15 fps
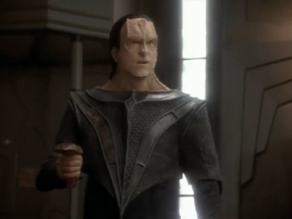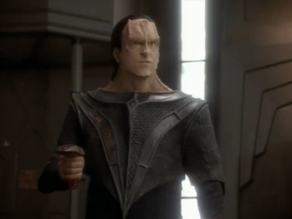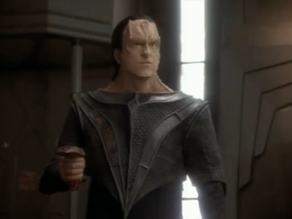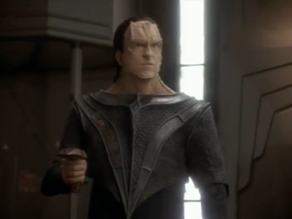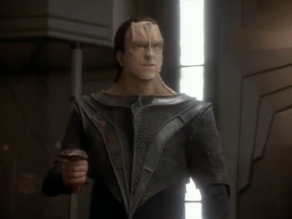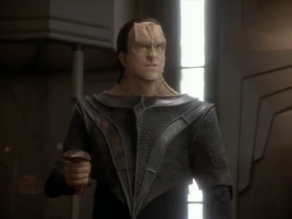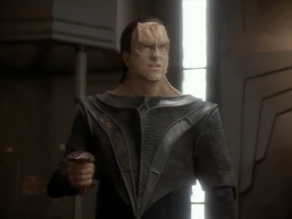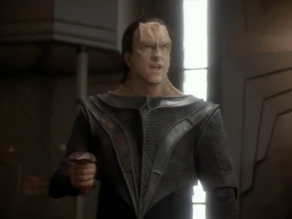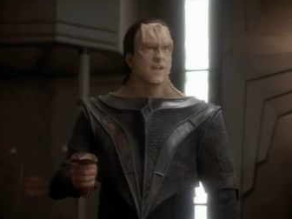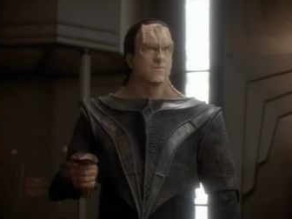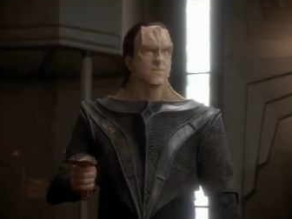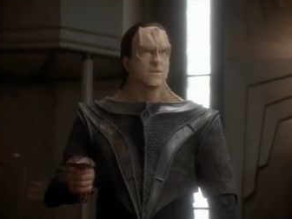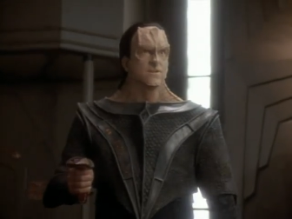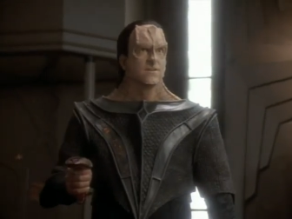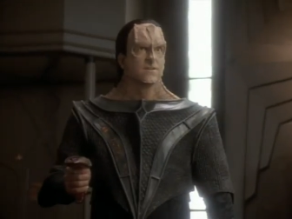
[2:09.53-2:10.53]
out your
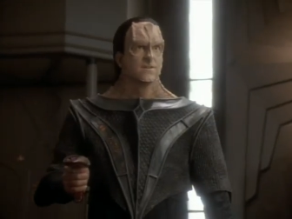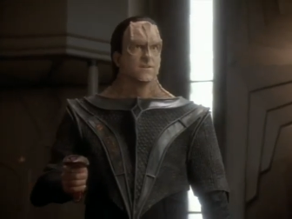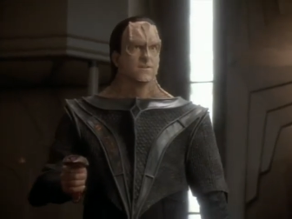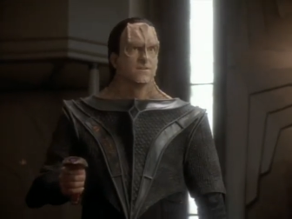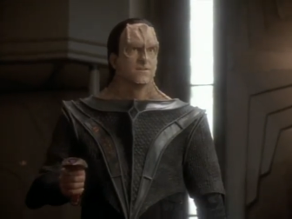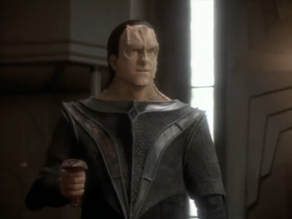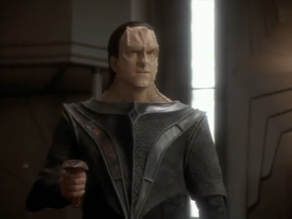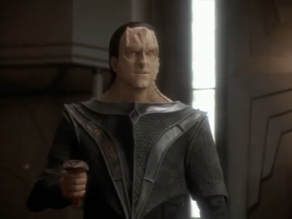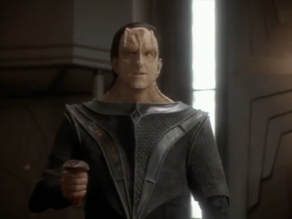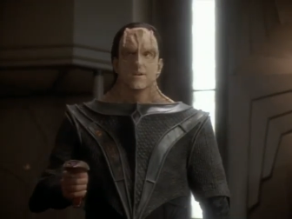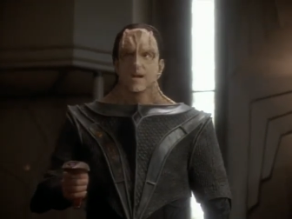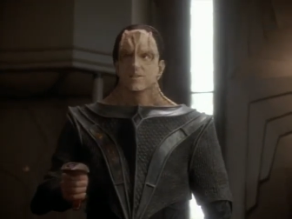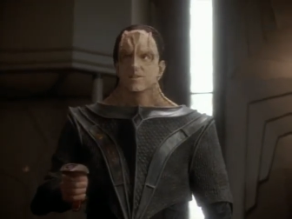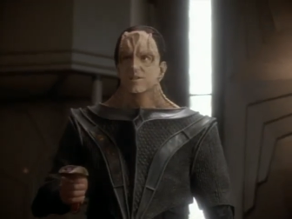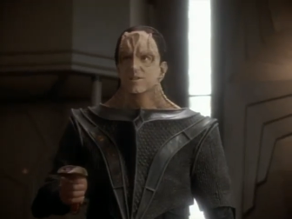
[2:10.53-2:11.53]
assignment.
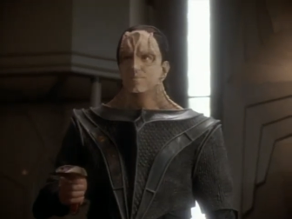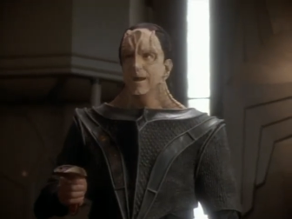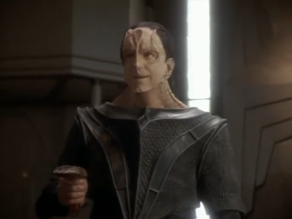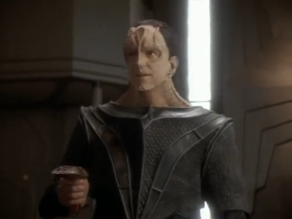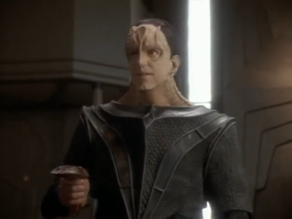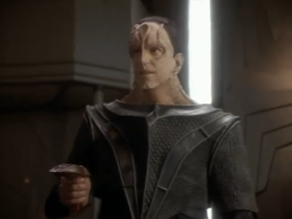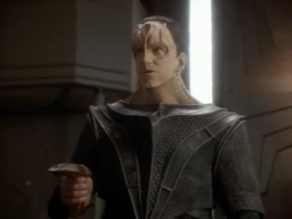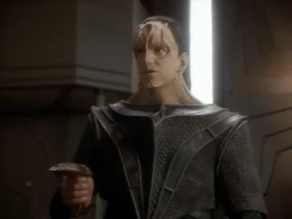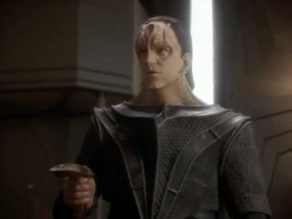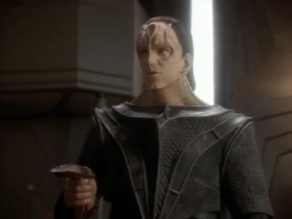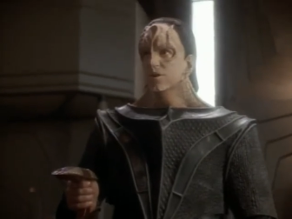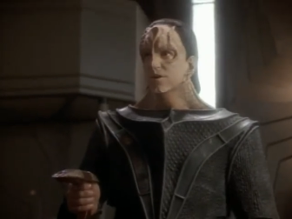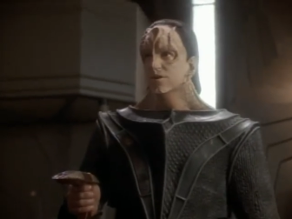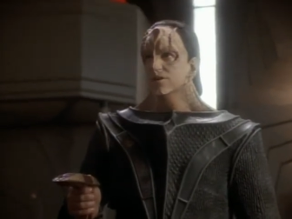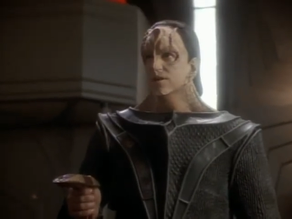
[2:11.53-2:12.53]
I suspected that two
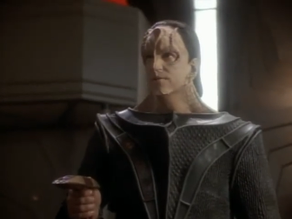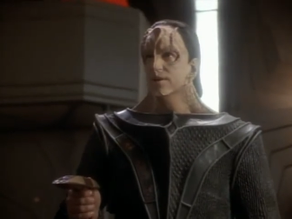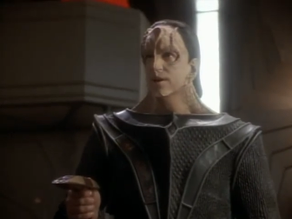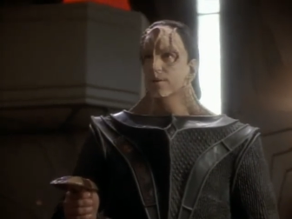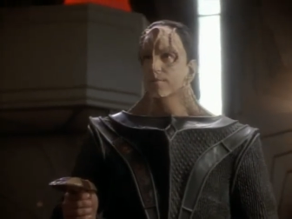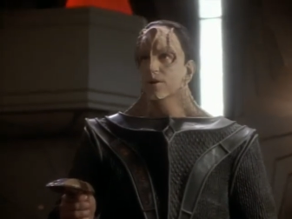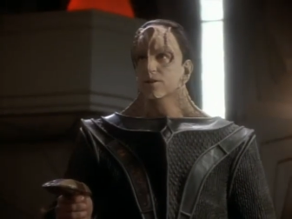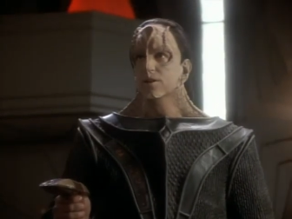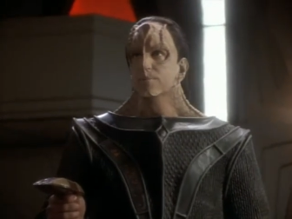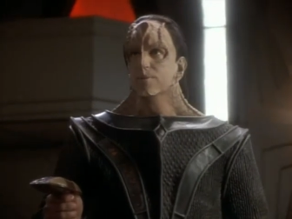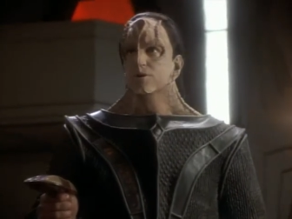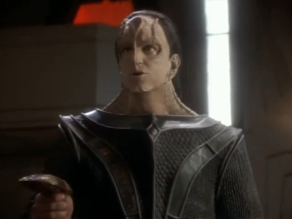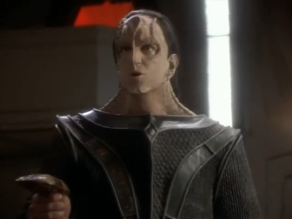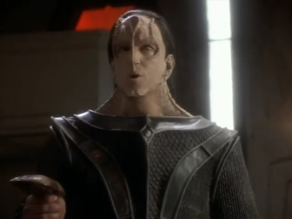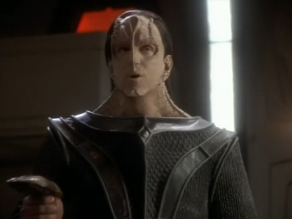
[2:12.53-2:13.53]
years living among the
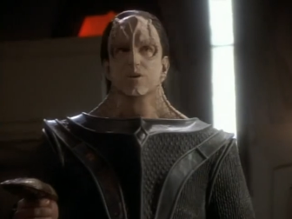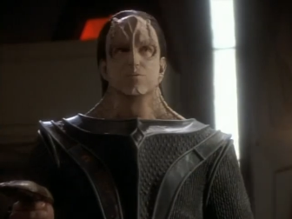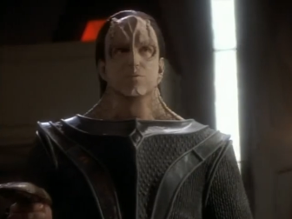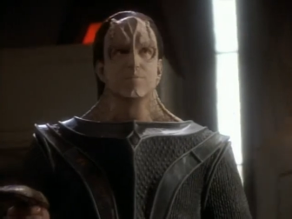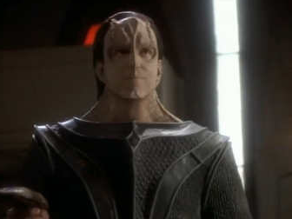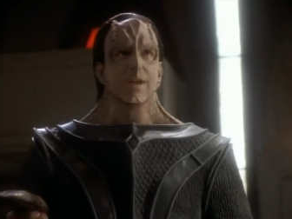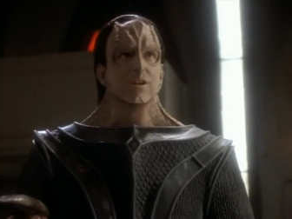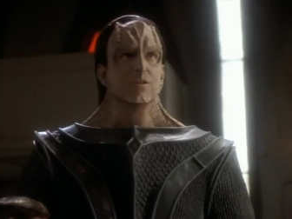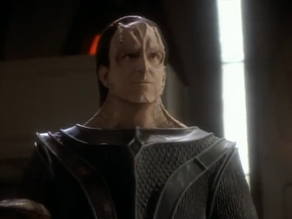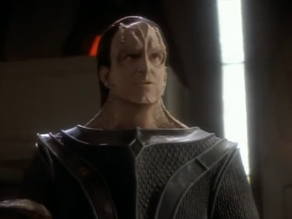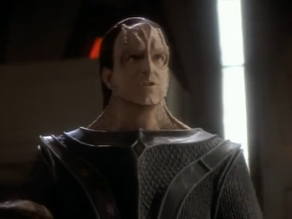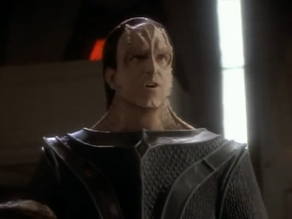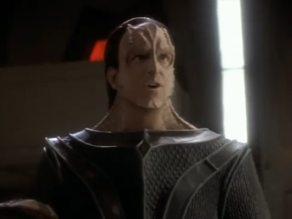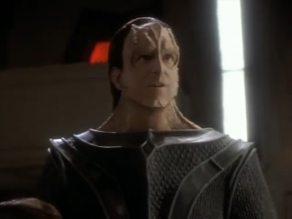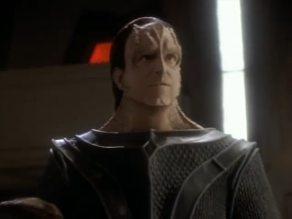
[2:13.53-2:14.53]
Bajorans would make you
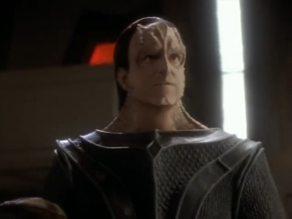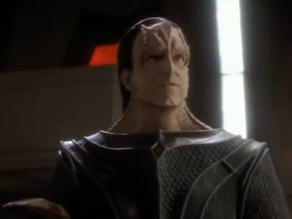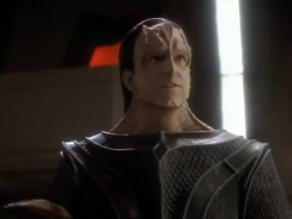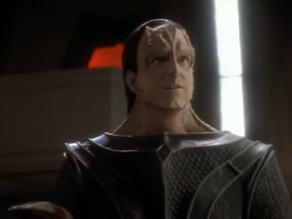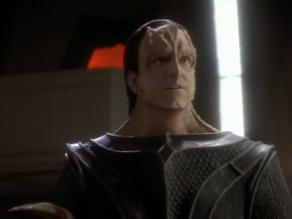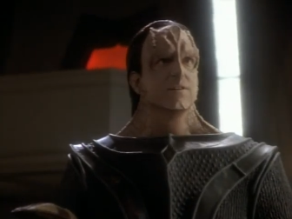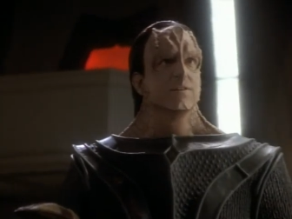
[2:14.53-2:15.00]
soft.